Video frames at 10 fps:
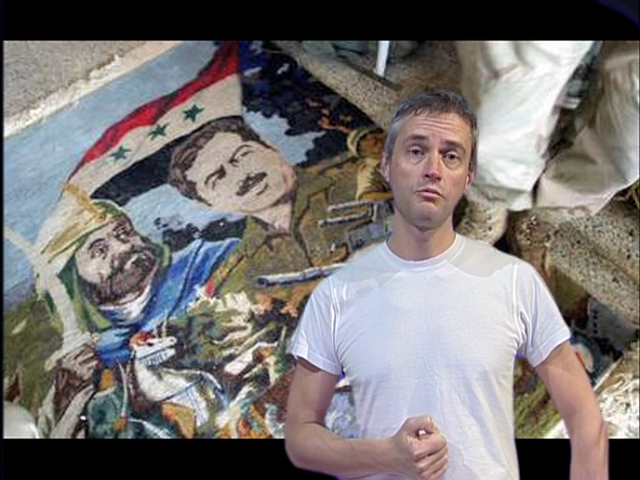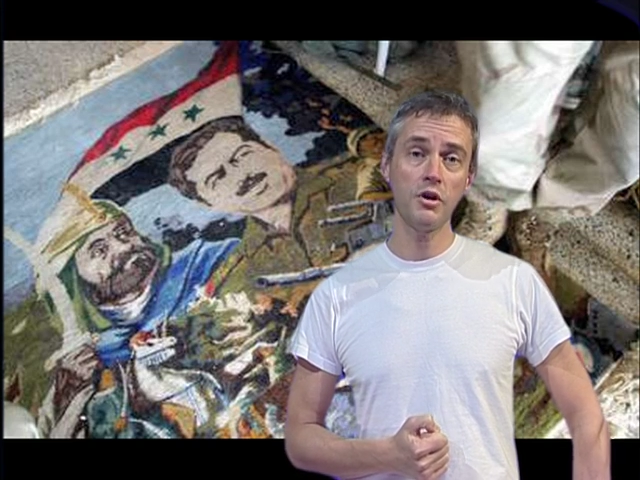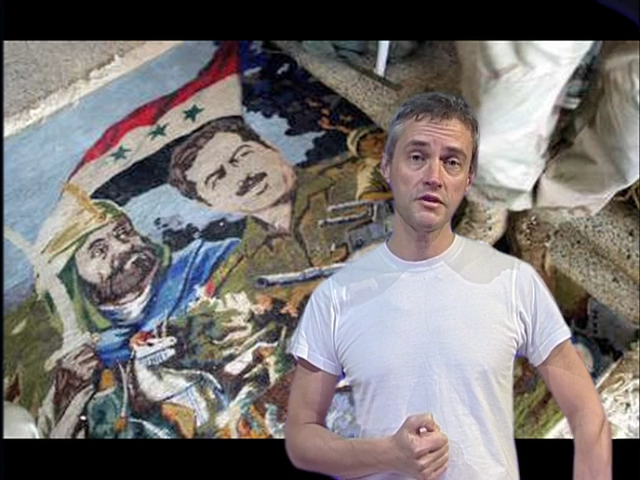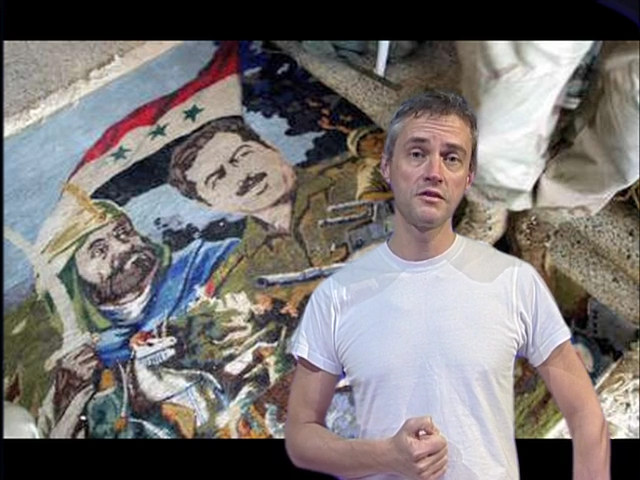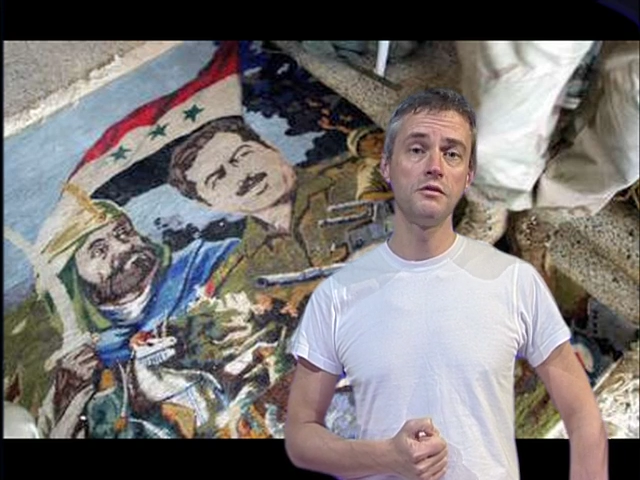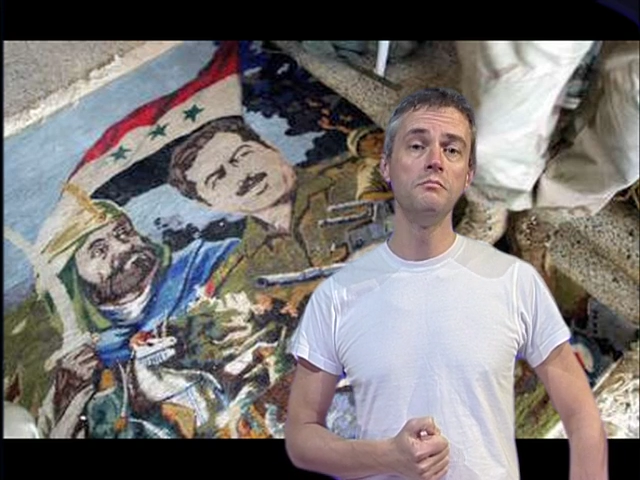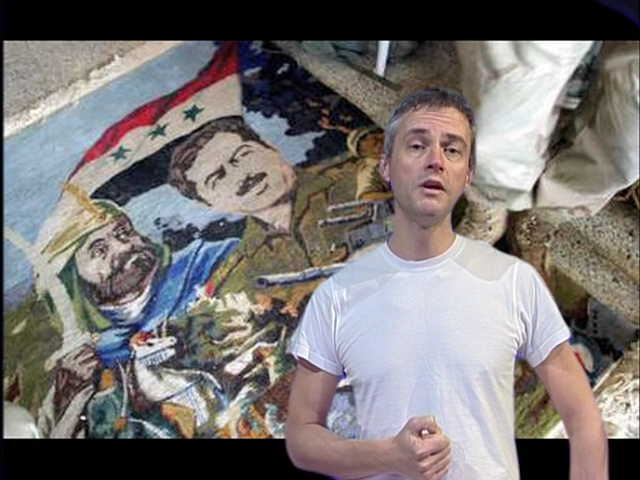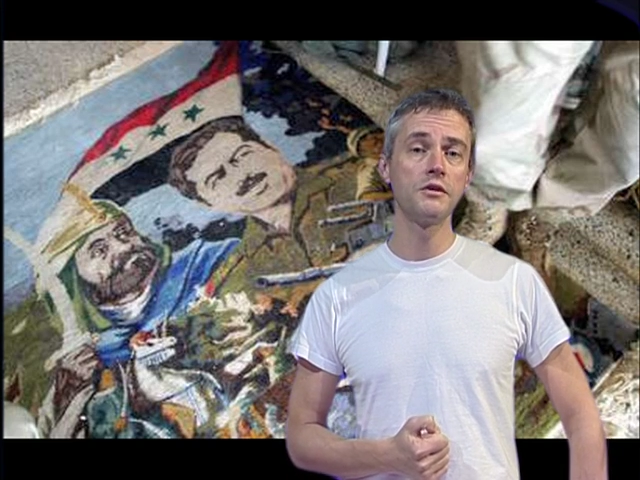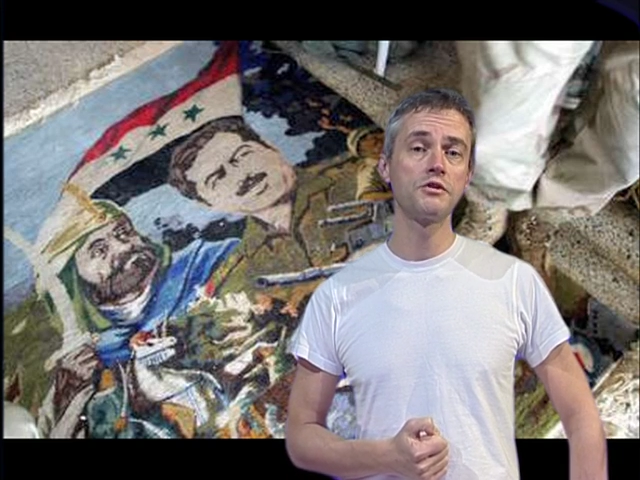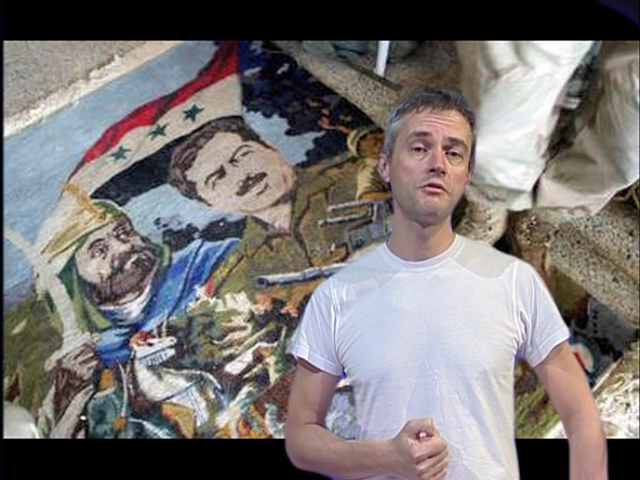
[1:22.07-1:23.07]
Western
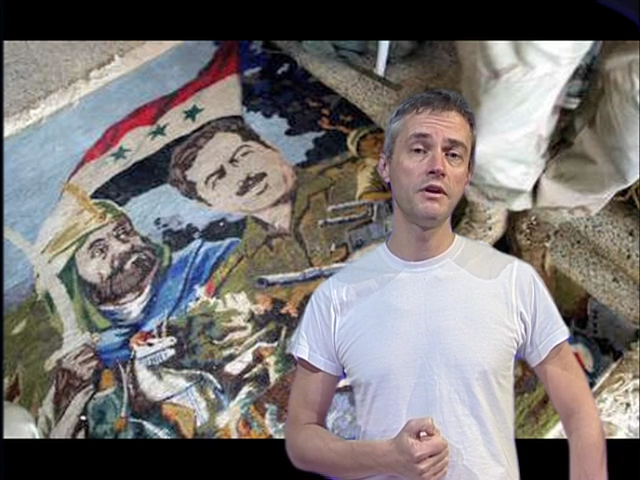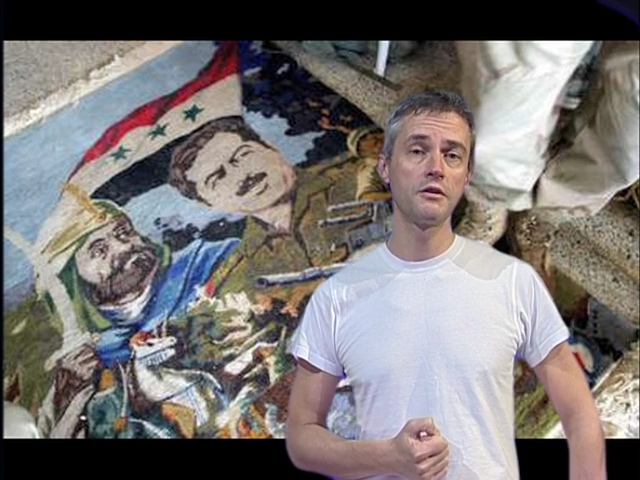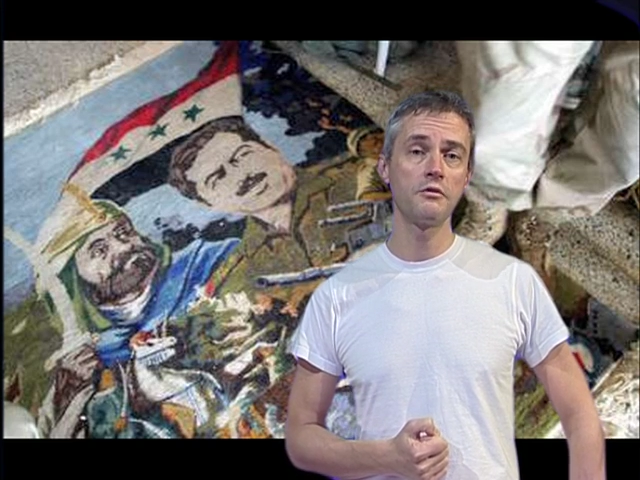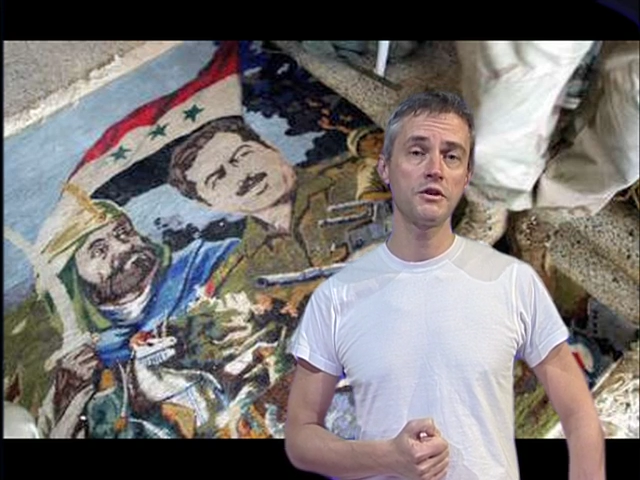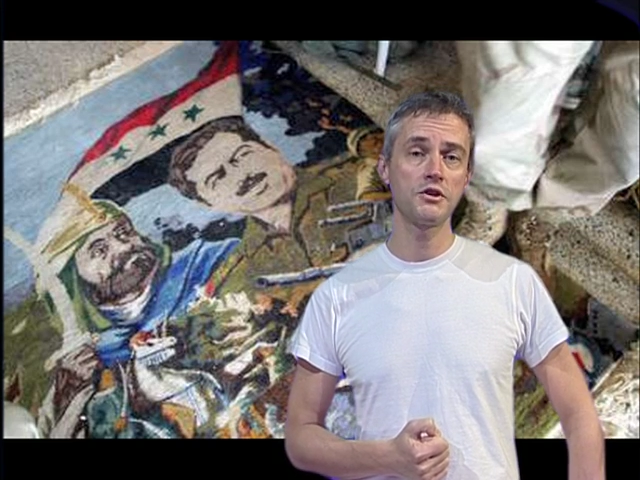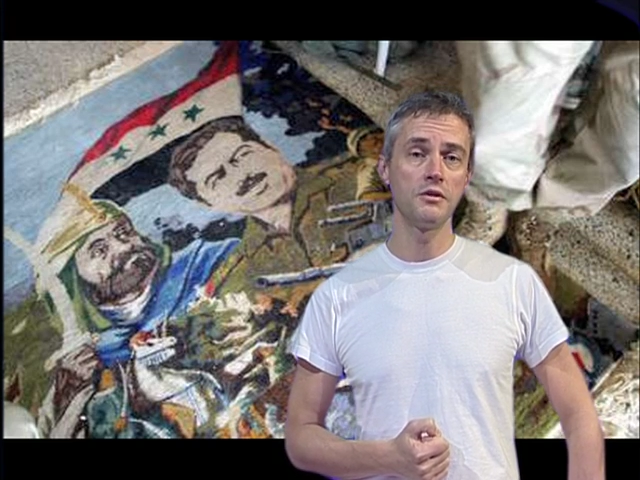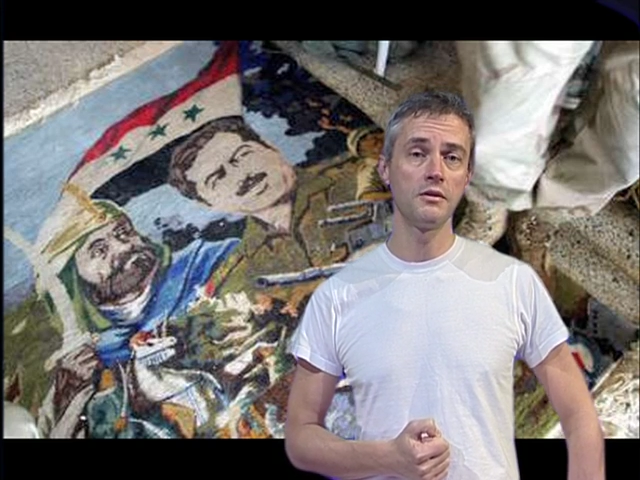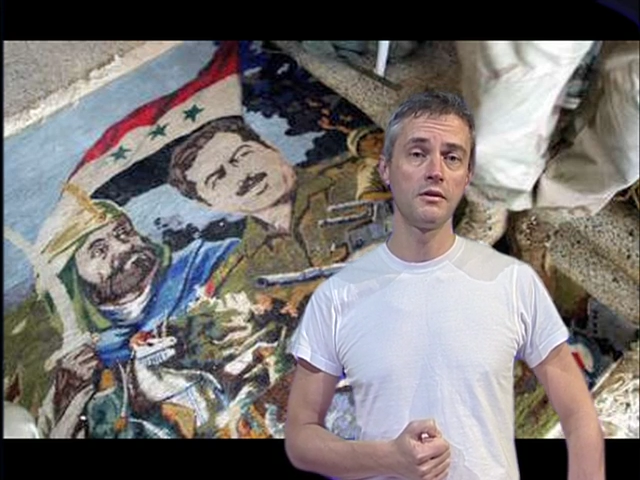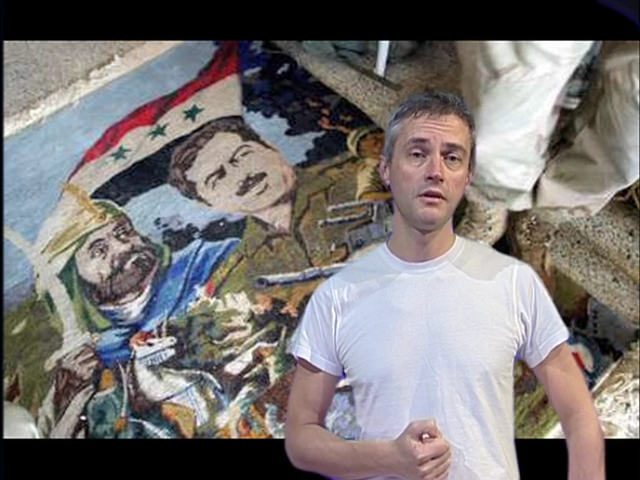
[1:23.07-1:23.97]
military aggression.